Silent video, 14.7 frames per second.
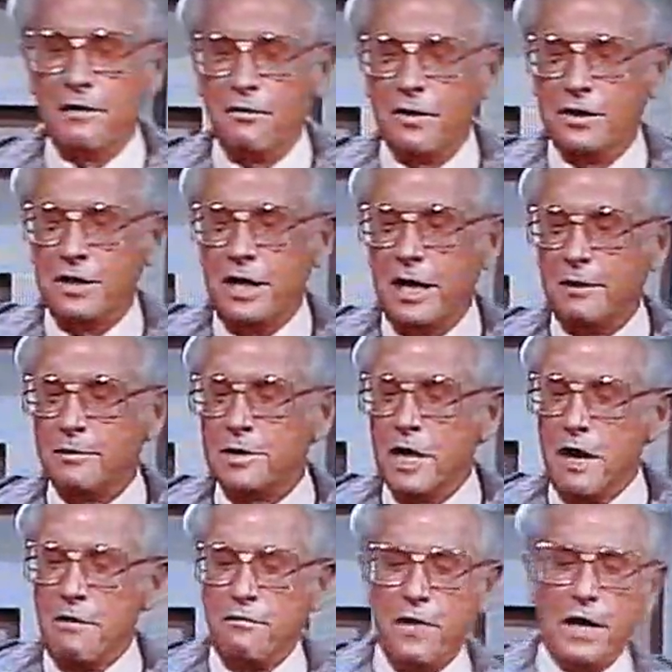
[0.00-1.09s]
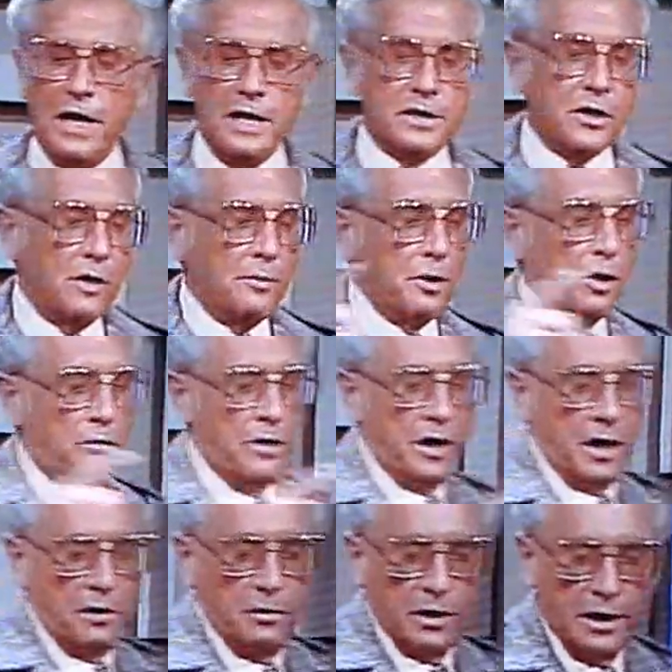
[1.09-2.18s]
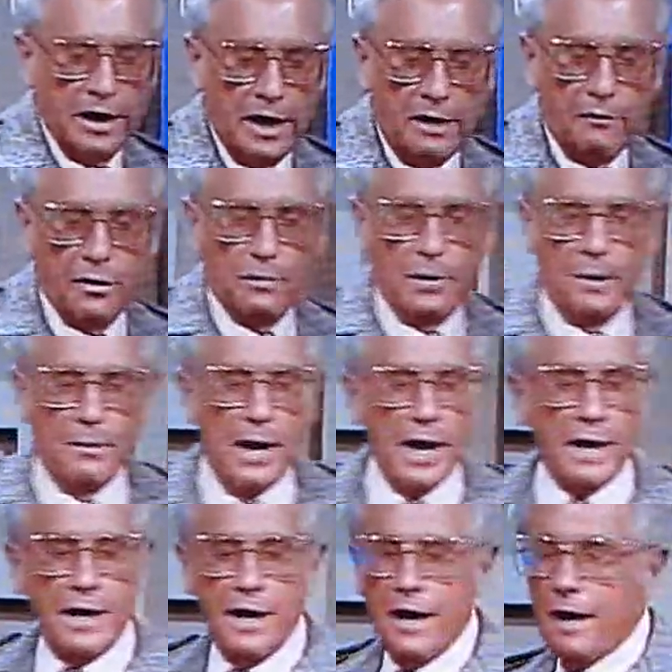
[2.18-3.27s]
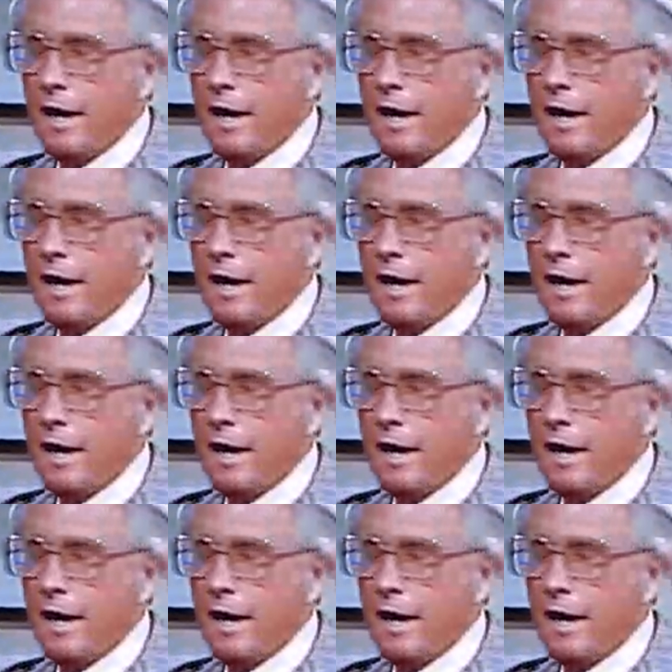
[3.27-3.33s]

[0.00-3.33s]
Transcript: in different teams. Vicki's going to be over here with, Le with Mac,